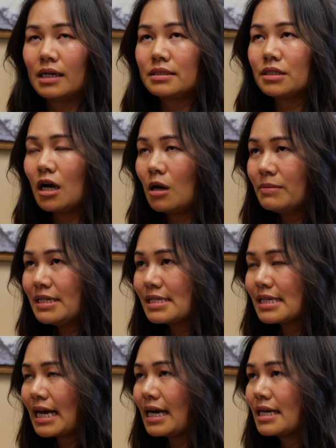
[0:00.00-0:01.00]

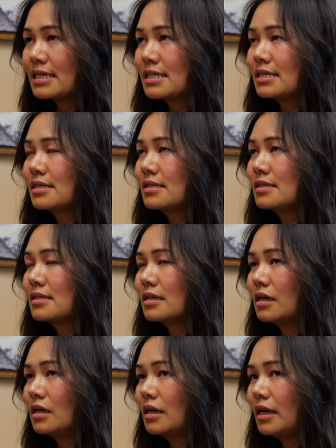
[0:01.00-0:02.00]
Thomas has
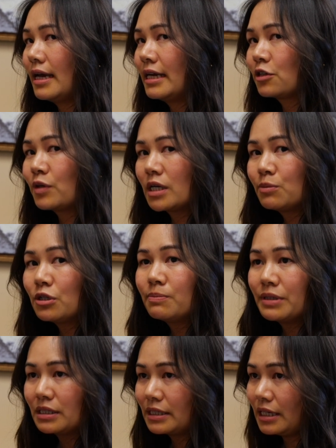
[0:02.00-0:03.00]
an incredible
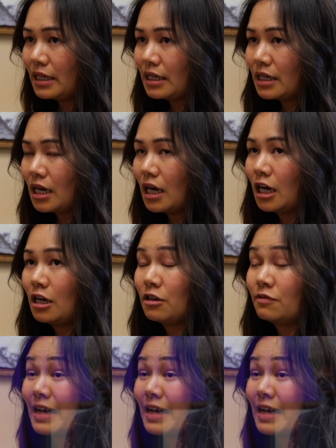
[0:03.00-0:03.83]
ability of